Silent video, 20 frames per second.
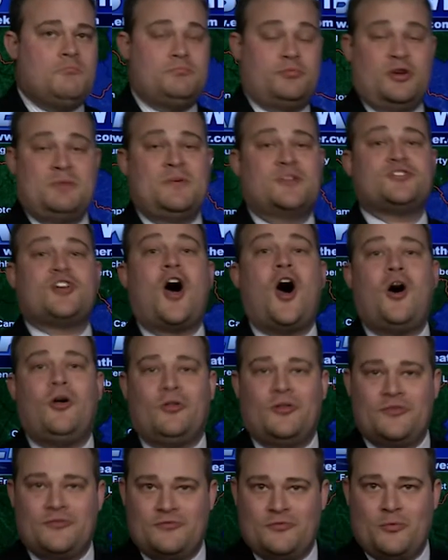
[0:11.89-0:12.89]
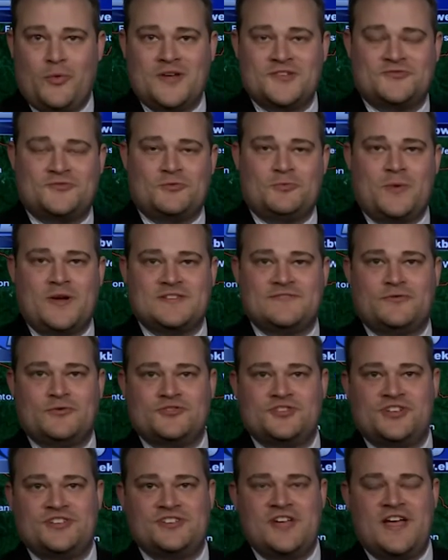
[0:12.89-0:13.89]
pretty much all of western West
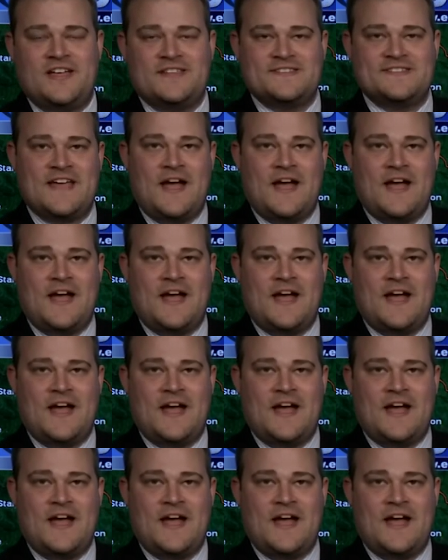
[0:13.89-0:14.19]
Virginia and